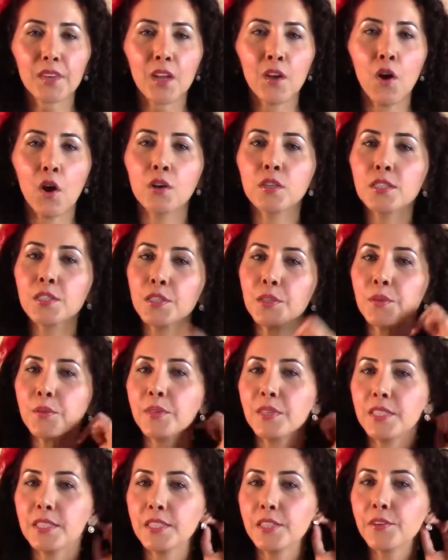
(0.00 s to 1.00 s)
Also,
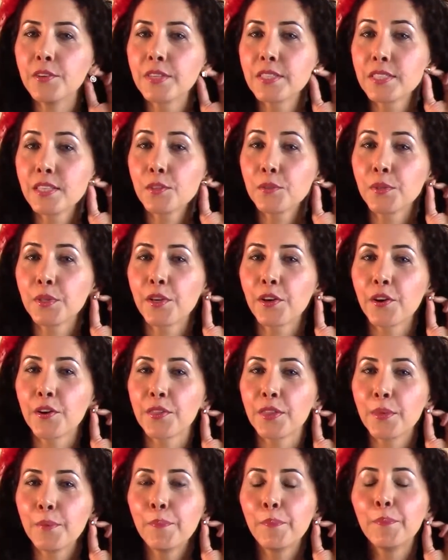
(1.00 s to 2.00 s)
these earrings, not only are
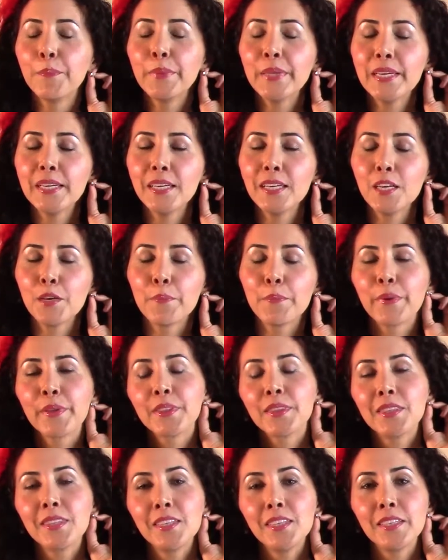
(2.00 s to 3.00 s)
they blingy,
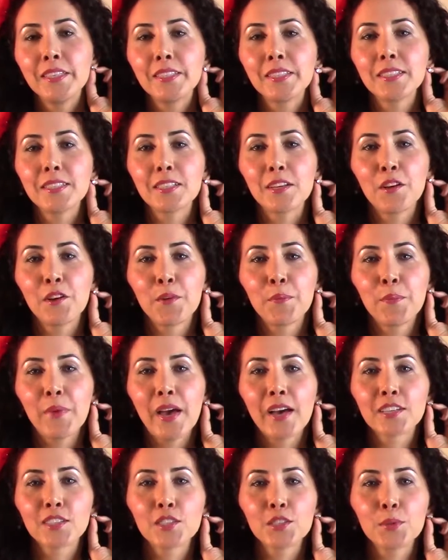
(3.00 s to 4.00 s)
but these
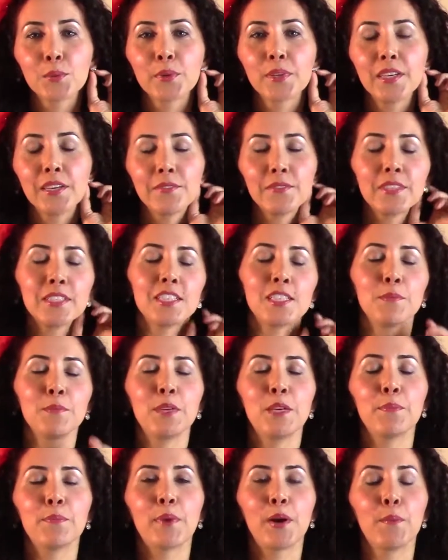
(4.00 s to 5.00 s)
actually were given to
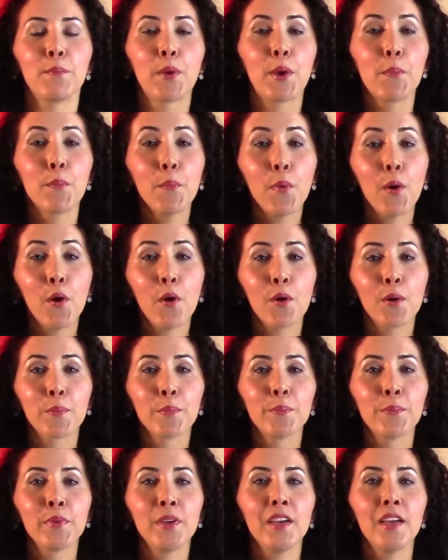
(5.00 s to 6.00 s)
me by my mom.